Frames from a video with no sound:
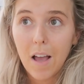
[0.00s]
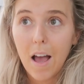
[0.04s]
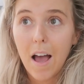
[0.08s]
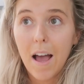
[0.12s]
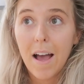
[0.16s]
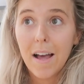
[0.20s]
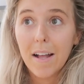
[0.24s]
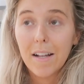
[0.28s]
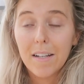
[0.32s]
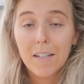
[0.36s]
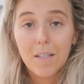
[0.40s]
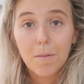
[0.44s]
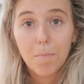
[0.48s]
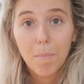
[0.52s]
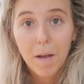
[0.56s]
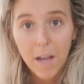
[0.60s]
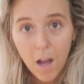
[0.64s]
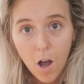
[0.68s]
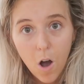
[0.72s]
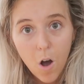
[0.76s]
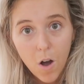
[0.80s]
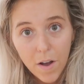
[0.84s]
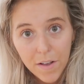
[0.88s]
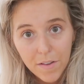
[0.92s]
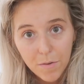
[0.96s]
And my
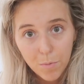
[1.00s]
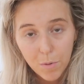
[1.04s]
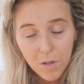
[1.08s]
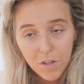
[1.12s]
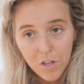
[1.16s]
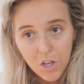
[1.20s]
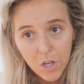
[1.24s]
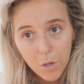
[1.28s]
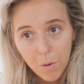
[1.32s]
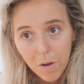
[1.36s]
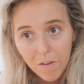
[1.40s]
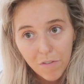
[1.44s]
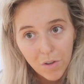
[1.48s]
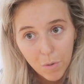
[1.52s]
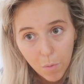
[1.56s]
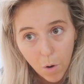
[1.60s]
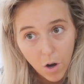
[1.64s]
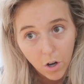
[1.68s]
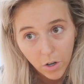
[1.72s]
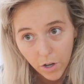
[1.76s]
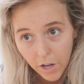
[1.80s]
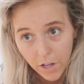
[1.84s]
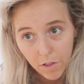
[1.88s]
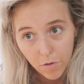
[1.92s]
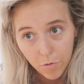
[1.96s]
heart is with you if you
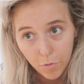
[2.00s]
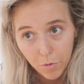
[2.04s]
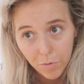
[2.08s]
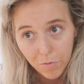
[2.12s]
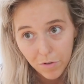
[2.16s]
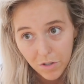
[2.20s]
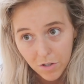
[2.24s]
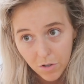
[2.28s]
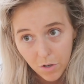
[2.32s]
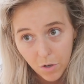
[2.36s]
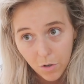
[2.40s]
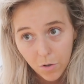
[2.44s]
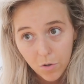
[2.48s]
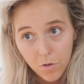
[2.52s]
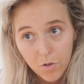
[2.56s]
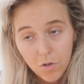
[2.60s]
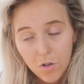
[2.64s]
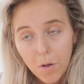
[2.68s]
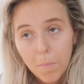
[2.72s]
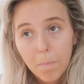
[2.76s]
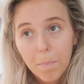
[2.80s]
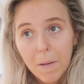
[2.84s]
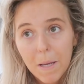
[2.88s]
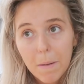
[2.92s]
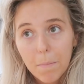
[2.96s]
are going through results.
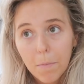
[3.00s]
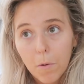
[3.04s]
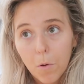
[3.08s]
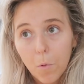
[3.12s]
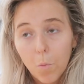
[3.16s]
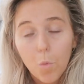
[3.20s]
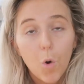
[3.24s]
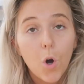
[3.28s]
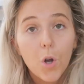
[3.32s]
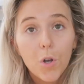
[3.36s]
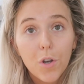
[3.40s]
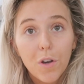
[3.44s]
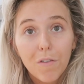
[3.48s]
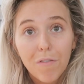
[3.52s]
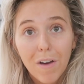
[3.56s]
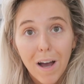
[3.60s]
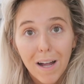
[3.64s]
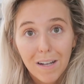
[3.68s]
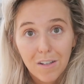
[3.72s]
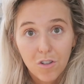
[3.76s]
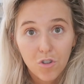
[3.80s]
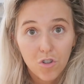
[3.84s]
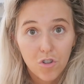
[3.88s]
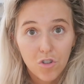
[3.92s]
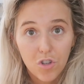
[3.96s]
Some people won't have
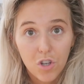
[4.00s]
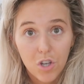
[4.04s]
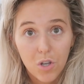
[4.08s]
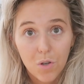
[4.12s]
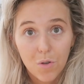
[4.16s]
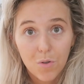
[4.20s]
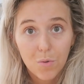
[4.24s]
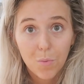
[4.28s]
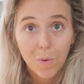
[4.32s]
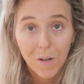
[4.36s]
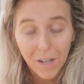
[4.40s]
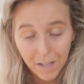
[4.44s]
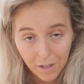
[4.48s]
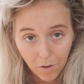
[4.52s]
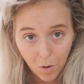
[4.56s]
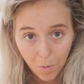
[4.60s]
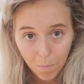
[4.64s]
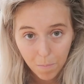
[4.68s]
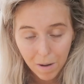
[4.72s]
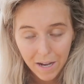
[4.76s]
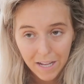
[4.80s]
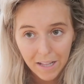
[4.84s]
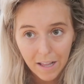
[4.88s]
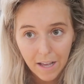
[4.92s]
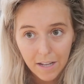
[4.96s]
had good news. When I got
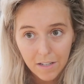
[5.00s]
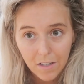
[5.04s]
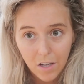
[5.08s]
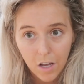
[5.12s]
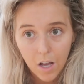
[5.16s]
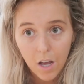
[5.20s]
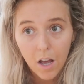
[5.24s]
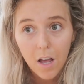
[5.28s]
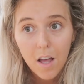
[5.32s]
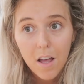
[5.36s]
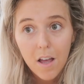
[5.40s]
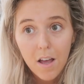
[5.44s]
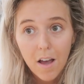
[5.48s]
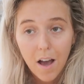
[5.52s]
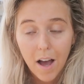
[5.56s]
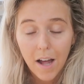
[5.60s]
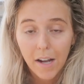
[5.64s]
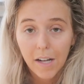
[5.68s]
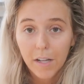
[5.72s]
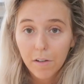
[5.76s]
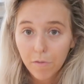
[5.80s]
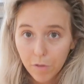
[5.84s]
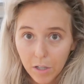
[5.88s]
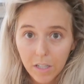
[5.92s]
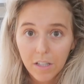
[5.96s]
my letter,
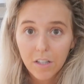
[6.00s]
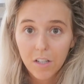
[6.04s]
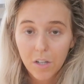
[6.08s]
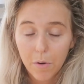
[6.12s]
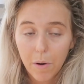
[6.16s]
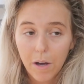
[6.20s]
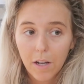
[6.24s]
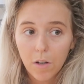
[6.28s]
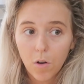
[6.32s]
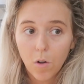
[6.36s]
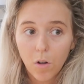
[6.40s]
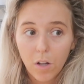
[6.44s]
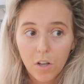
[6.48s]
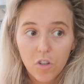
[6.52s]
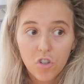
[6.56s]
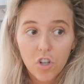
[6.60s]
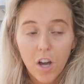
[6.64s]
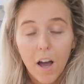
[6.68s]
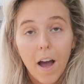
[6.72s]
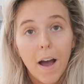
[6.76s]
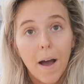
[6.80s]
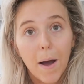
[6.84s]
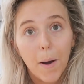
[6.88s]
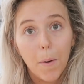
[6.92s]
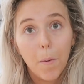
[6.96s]
and I really do acknowledge
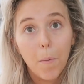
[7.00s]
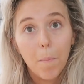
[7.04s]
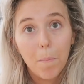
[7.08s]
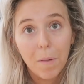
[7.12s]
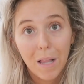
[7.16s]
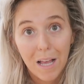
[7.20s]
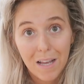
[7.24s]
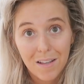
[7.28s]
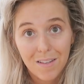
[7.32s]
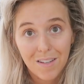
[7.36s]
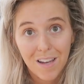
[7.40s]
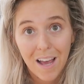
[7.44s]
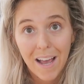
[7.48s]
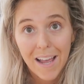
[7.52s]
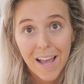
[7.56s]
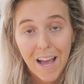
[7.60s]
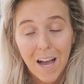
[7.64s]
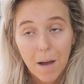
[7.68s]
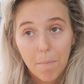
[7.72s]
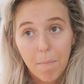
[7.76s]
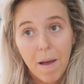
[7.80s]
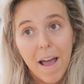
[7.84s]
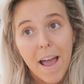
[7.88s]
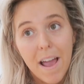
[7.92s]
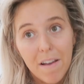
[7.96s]
how blessed I
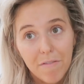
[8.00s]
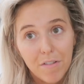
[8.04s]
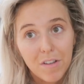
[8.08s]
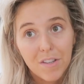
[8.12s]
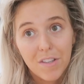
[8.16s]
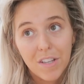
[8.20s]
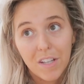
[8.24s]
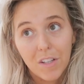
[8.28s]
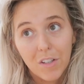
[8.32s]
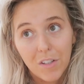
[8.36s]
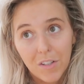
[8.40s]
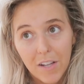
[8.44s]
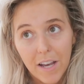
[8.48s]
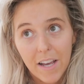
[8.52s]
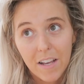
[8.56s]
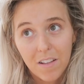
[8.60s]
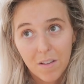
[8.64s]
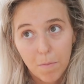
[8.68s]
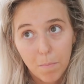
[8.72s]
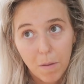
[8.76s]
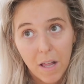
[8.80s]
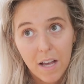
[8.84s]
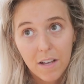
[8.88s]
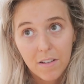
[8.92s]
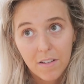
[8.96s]
am. Every single day is
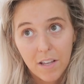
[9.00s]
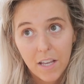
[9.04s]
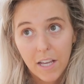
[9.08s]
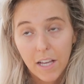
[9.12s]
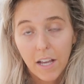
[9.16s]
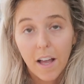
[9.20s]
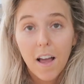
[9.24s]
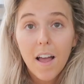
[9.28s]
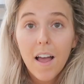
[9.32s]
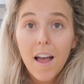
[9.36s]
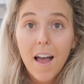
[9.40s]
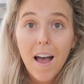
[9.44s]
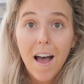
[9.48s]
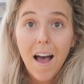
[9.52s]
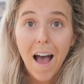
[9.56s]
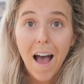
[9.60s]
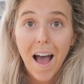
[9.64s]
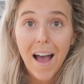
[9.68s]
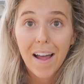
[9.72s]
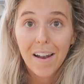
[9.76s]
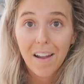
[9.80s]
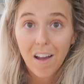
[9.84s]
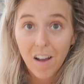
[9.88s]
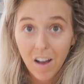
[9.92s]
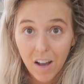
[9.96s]
a blessing.
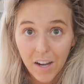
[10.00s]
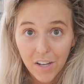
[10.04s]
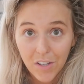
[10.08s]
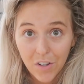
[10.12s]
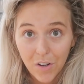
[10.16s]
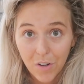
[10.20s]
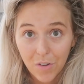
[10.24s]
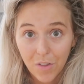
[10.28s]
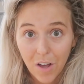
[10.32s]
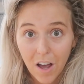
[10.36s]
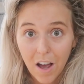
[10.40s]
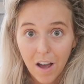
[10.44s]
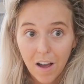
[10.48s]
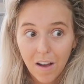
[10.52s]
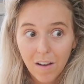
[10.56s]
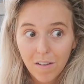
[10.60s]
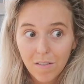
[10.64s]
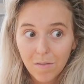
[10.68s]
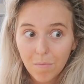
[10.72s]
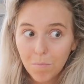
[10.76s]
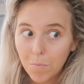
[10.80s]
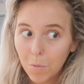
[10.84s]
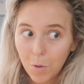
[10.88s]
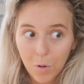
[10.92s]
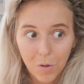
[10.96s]
And I know that
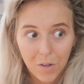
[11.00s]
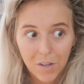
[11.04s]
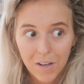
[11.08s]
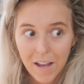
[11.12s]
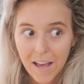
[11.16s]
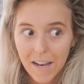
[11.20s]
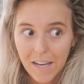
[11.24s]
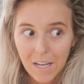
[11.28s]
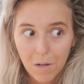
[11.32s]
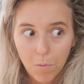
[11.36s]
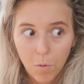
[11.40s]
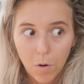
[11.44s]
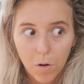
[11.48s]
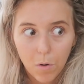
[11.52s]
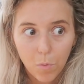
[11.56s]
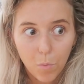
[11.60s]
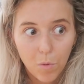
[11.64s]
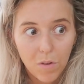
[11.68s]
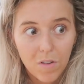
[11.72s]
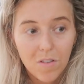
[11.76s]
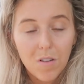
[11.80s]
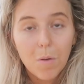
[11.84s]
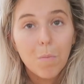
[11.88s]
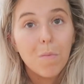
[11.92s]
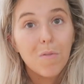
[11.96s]
more than anyone
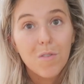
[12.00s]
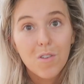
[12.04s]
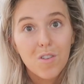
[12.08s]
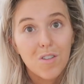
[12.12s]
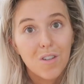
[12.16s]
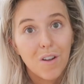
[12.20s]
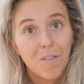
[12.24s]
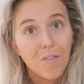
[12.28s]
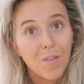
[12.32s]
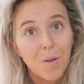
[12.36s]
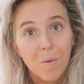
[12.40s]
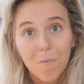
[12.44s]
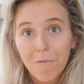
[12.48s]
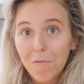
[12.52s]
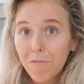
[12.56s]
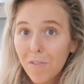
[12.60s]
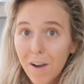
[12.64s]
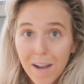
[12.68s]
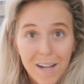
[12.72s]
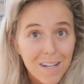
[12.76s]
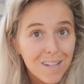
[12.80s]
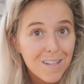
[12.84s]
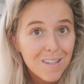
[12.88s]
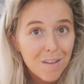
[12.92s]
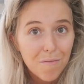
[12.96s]
with some of the stuff that
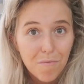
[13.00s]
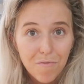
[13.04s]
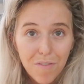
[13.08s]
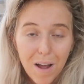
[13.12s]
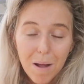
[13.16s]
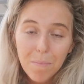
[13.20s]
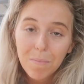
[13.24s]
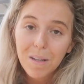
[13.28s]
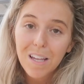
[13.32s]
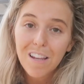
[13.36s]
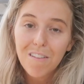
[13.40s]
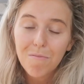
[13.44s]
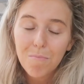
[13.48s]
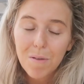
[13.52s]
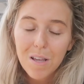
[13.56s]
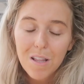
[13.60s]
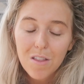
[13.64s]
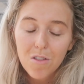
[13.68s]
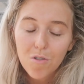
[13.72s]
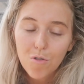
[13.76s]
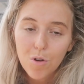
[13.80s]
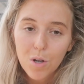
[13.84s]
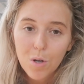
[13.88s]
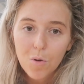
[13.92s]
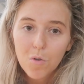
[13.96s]
friends and family have been
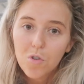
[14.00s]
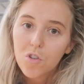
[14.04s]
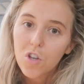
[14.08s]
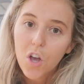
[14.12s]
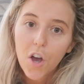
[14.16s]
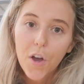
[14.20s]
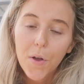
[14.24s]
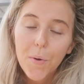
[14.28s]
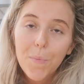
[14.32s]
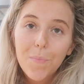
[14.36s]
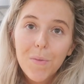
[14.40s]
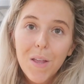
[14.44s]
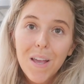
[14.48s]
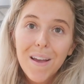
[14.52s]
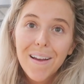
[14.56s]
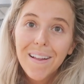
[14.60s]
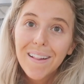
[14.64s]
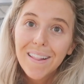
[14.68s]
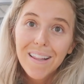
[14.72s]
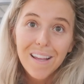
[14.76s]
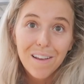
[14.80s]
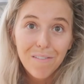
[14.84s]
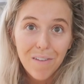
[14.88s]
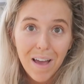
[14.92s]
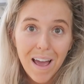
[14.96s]
through. So
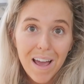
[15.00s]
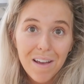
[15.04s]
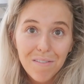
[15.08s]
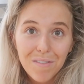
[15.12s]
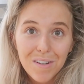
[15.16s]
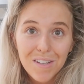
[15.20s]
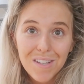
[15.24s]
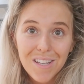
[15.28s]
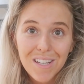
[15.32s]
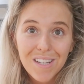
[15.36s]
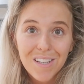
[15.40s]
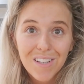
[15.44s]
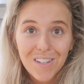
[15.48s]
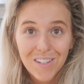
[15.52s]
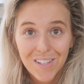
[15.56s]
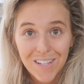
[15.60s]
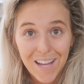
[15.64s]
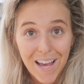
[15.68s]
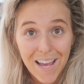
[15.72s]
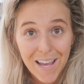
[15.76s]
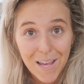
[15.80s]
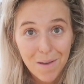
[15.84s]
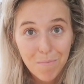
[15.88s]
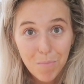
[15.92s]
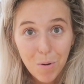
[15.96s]
live every single
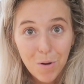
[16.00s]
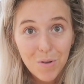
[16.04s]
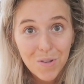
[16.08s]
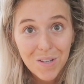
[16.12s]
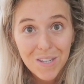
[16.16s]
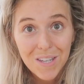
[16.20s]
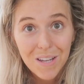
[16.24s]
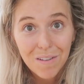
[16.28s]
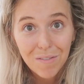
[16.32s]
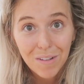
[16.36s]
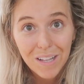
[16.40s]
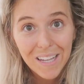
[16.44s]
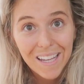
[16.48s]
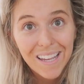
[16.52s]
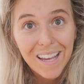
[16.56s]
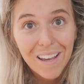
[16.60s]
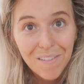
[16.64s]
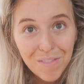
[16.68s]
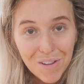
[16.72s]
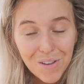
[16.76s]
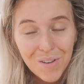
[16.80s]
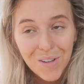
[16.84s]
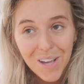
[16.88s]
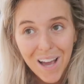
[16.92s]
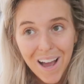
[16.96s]
day positively
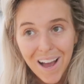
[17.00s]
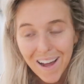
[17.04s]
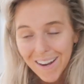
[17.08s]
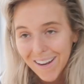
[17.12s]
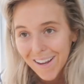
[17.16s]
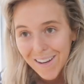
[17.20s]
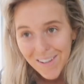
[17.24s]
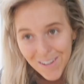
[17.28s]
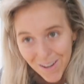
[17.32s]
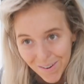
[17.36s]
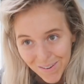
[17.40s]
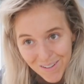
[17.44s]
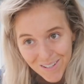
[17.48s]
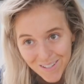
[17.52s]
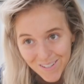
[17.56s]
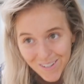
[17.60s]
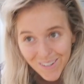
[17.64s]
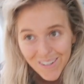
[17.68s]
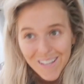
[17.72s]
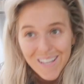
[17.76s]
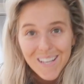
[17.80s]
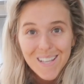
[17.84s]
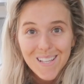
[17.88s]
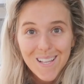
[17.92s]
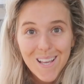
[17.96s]
if you can. I know it's
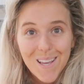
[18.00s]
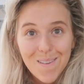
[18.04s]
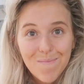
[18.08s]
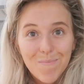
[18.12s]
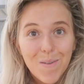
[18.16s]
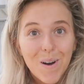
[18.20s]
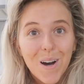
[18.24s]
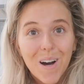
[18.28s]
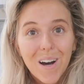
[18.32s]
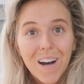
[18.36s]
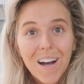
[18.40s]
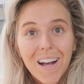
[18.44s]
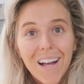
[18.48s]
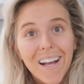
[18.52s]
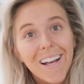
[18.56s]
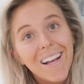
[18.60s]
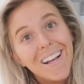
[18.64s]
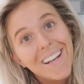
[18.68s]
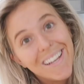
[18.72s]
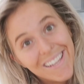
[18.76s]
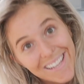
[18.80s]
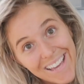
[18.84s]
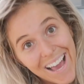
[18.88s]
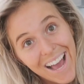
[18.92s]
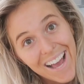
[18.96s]
not easy, but
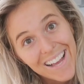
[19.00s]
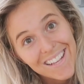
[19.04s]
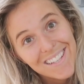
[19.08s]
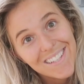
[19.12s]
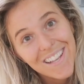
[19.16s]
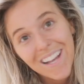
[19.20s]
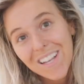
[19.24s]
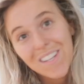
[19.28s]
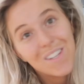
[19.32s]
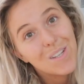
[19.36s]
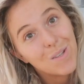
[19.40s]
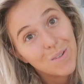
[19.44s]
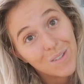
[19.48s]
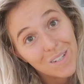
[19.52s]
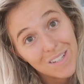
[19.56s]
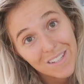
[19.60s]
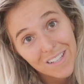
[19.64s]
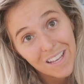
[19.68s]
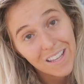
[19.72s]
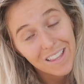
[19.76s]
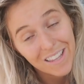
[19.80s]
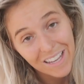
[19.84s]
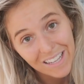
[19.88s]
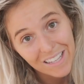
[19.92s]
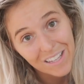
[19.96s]
yeah, so I just want to
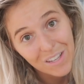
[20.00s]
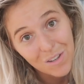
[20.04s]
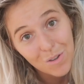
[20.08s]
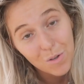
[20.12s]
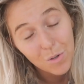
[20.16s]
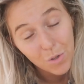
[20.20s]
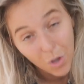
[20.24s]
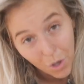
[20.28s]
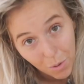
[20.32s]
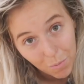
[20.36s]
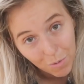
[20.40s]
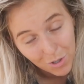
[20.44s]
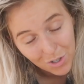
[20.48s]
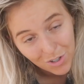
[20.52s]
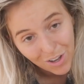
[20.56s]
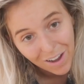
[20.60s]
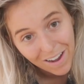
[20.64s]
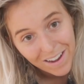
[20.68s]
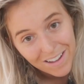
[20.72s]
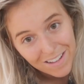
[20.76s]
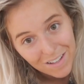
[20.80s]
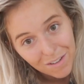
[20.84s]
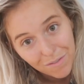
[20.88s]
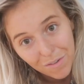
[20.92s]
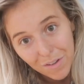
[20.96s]
say thank you so much,
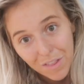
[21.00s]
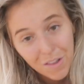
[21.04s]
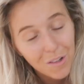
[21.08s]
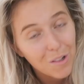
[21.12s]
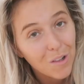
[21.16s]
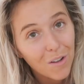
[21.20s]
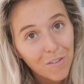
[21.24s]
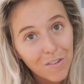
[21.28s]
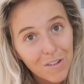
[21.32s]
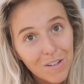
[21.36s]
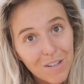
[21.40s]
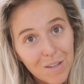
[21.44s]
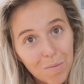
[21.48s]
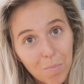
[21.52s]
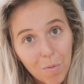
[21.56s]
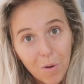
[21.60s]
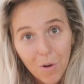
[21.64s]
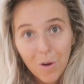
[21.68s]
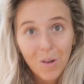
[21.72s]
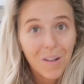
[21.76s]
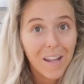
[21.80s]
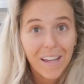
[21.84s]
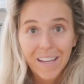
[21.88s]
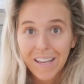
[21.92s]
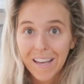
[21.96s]
guys, for the love and
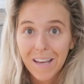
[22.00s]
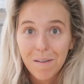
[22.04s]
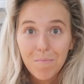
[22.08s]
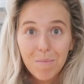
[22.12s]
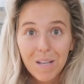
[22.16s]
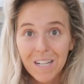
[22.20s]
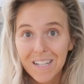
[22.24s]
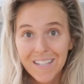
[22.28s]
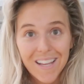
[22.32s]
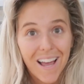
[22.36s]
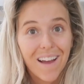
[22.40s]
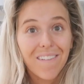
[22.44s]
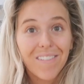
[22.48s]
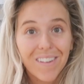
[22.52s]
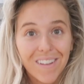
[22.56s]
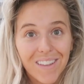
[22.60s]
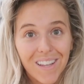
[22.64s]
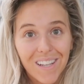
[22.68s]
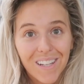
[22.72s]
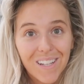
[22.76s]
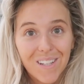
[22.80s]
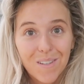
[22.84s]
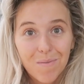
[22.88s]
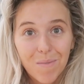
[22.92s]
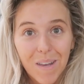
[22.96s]
support. Like, it means
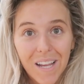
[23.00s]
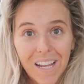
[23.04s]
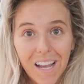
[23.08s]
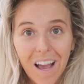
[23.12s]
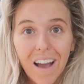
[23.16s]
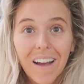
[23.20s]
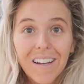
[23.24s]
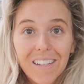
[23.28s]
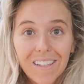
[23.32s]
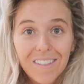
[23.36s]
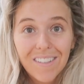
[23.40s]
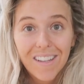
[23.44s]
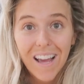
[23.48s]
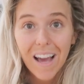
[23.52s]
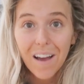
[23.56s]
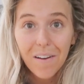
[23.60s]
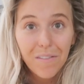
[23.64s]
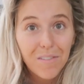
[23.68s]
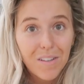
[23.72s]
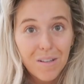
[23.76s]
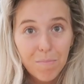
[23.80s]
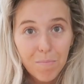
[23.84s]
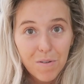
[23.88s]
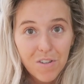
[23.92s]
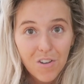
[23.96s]
everything to me. I need to get out of
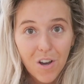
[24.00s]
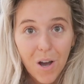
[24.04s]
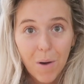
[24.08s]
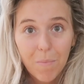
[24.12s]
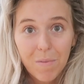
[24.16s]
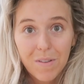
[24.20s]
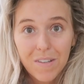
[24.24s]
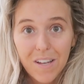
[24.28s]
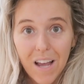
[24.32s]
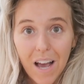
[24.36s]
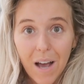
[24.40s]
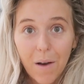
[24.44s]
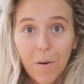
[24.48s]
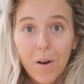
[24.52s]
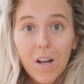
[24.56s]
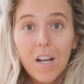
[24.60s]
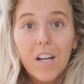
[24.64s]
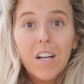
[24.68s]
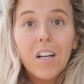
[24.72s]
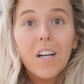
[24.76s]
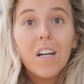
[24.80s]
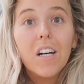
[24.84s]
these pajamas now